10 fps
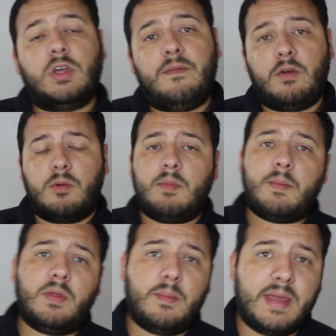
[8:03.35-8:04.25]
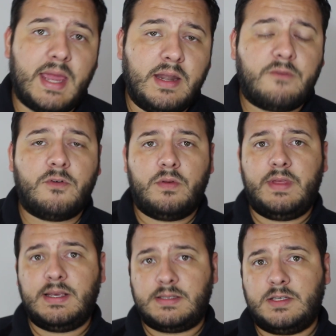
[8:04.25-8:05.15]
if you remember the mechanic for
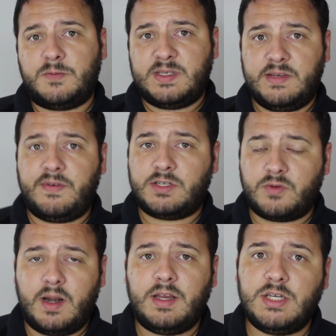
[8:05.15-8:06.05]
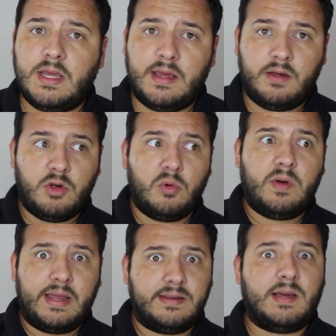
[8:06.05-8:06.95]
this specific strategy, you
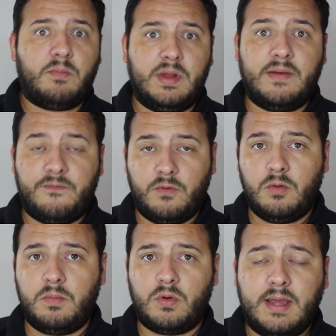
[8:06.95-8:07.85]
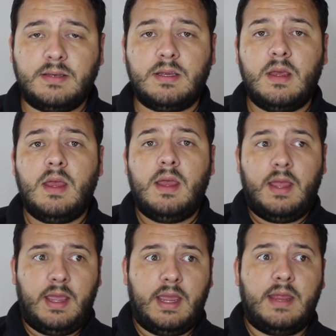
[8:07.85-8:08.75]
will end up with a full hand,
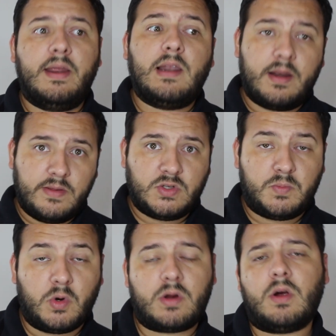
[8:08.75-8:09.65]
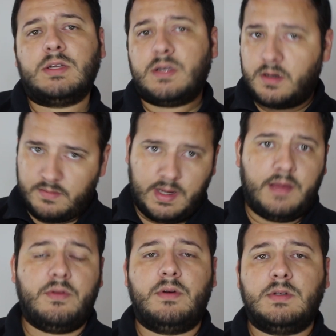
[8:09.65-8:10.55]
and a lot of support cards are
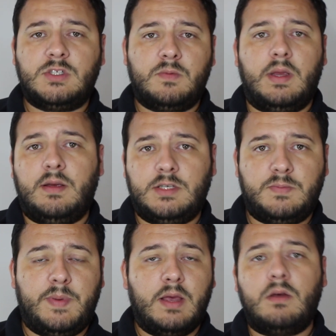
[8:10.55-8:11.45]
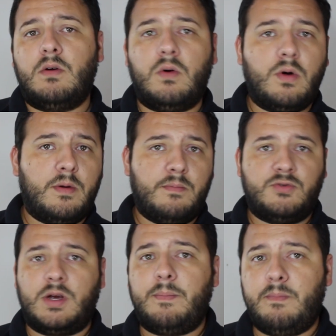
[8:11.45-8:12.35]
either spell or
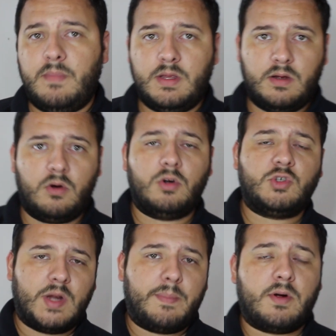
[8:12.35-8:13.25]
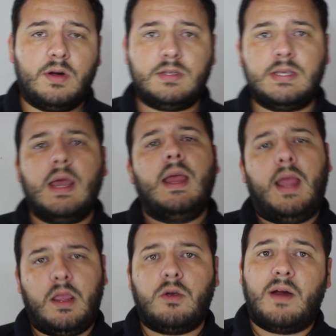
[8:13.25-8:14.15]
trap cards,
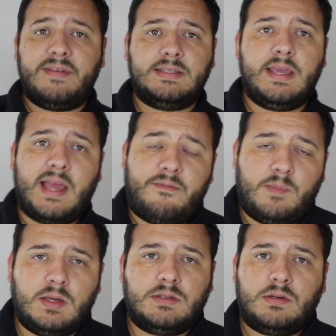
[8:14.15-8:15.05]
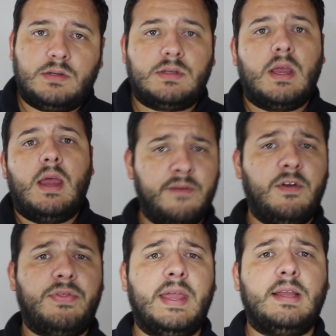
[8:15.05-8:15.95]
and you obviously have monsters.
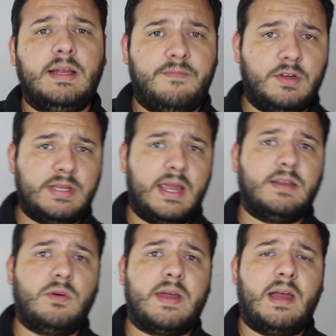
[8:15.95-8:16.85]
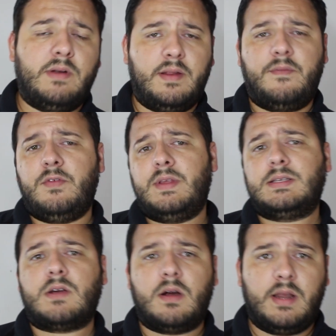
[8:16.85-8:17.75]
If you take into account that if you
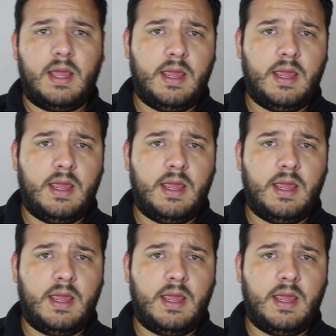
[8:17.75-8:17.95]
discard